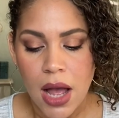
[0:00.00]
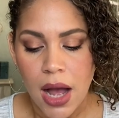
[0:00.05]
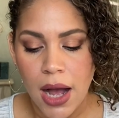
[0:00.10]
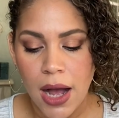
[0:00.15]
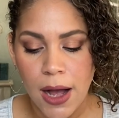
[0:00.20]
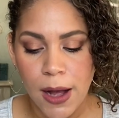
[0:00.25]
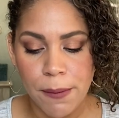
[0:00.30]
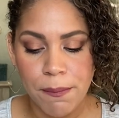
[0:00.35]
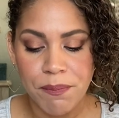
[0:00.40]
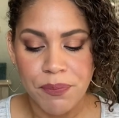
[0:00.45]

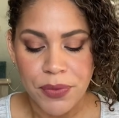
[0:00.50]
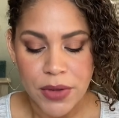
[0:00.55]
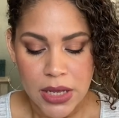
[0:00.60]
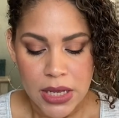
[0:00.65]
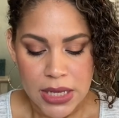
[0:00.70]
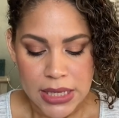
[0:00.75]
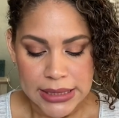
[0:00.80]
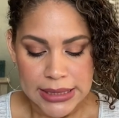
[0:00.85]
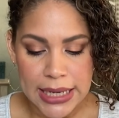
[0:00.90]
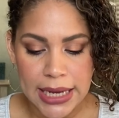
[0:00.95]

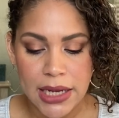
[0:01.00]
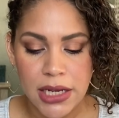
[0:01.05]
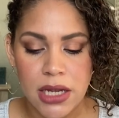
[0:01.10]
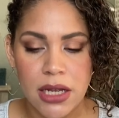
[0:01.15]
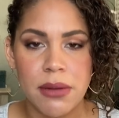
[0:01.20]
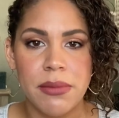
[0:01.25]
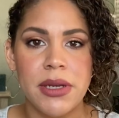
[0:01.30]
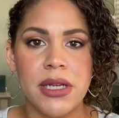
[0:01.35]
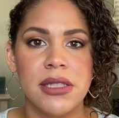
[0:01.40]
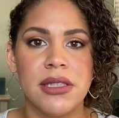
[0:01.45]

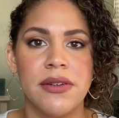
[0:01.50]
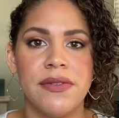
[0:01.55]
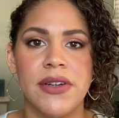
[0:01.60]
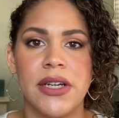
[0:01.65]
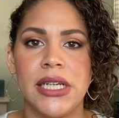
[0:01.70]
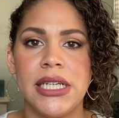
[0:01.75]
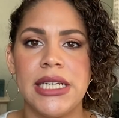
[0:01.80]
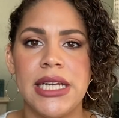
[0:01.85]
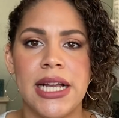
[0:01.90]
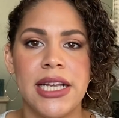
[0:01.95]
Tandem is a
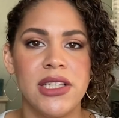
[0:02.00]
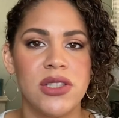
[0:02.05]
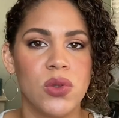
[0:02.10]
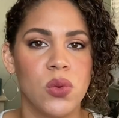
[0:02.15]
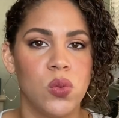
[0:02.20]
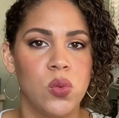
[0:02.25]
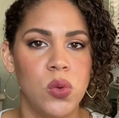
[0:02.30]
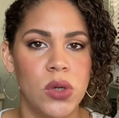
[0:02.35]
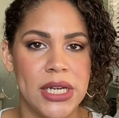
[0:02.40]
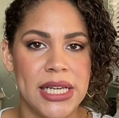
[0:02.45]
very nice
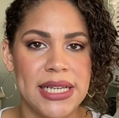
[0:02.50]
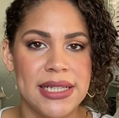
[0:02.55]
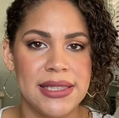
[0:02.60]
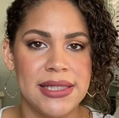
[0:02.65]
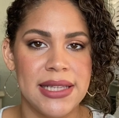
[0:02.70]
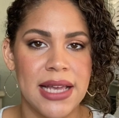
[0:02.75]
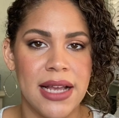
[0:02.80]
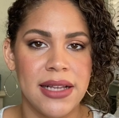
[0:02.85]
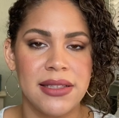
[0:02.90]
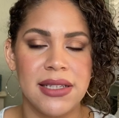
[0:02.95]
woody
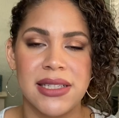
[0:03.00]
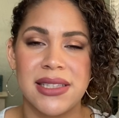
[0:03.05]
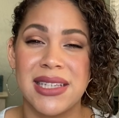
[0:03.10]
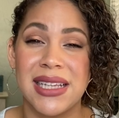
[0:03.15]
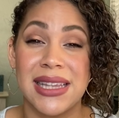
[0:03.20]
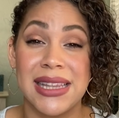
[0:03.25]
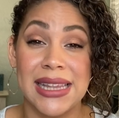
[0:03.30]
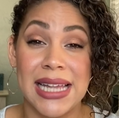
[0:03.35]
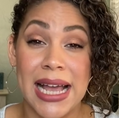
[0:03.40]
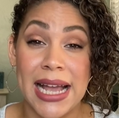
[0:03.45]
scent. It's
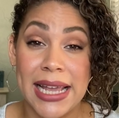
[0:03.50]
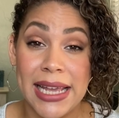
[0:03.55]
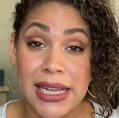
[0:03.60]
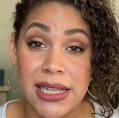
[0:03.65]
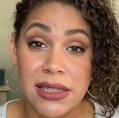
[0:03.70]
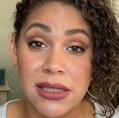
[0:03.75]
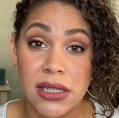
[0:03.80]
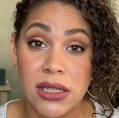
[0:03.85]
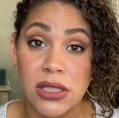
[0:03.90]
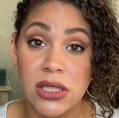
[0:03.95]

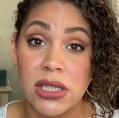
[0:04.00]
light.